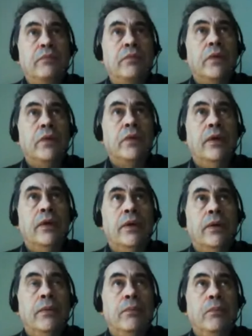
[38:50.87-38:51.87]
uh,
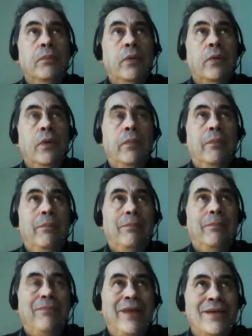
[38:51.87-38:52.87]

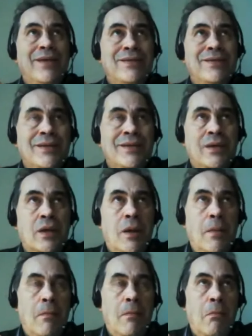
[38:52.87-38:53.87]
there's
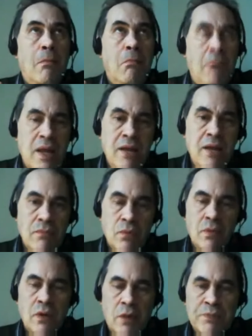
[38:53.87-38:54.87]
many more
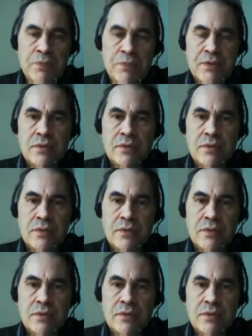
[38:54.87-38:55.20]
options.